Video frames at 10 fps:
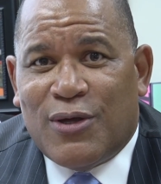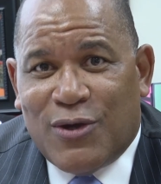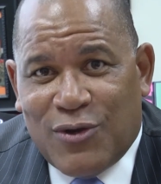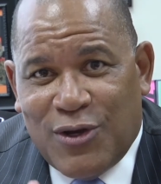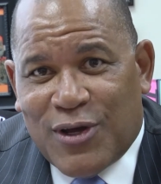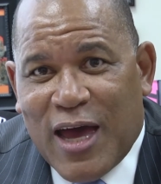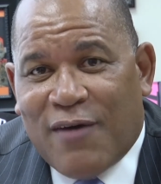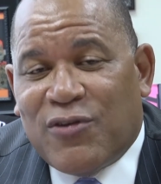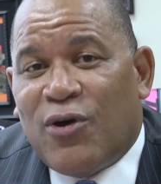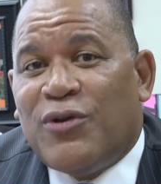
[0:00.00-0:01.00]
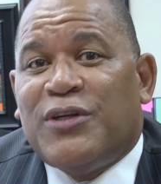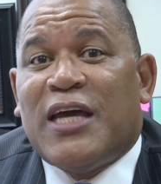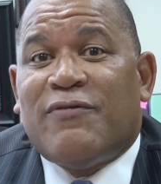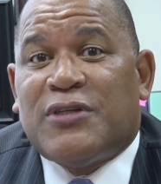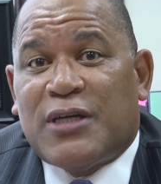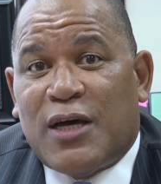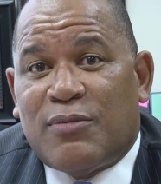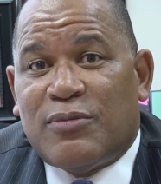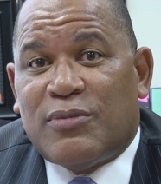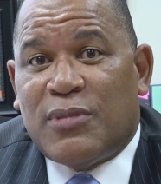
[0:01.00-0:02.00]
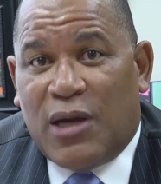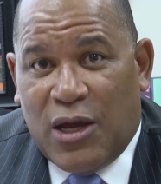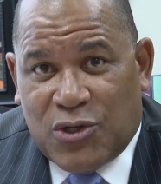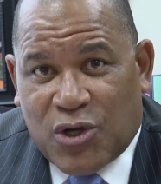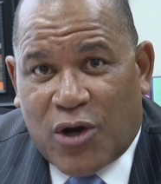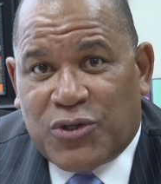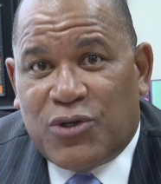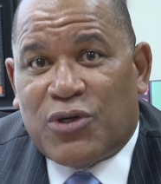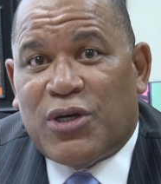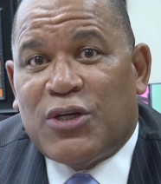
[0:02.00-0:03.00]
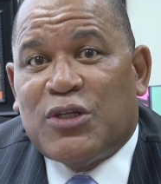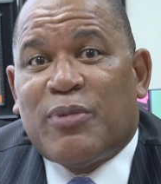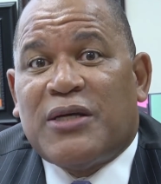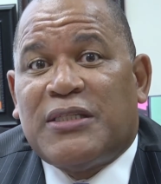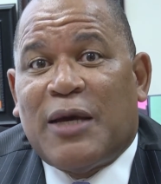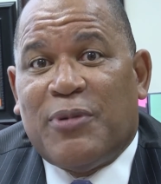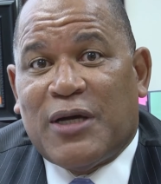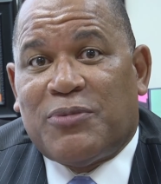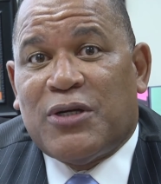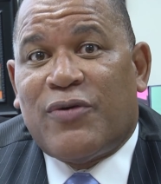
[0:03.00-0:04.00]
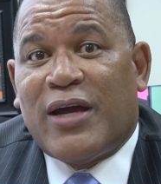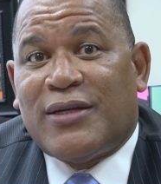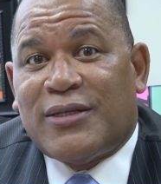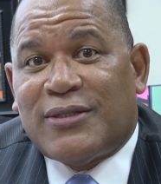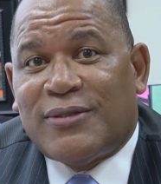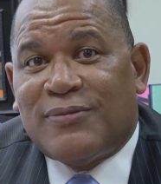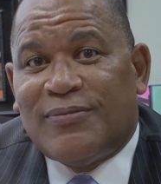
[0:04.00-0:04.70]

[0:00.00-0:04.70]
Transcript: you need to have Nolen Davis come and talk to your kids about stepping up to greatness.